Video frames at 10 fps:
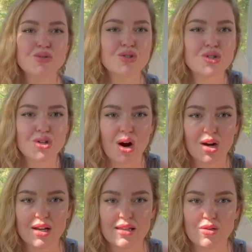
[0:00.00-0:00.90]

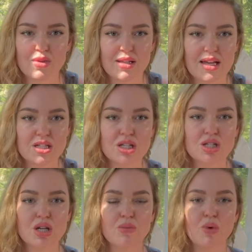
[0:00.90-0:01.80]
start in the relationship,